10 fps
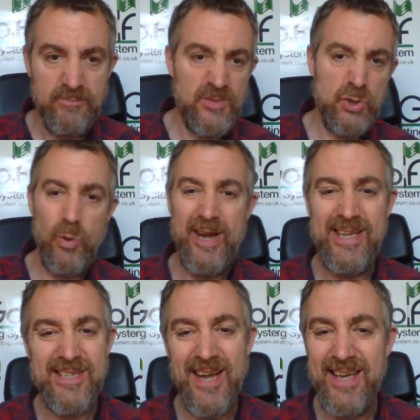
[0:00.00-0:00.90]

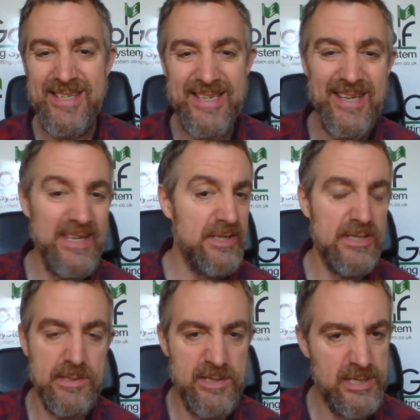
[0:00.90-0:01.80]
twenties and
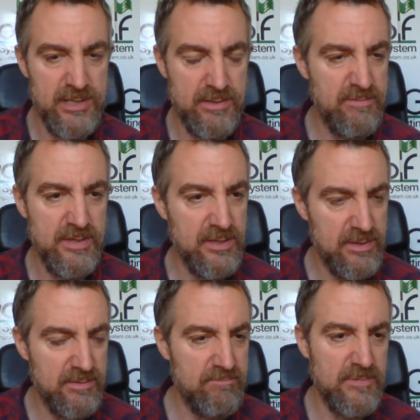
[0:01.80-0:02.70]
eighteens, just, just
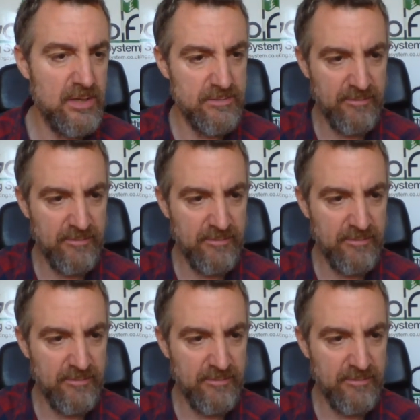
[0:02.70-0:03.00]
doesn't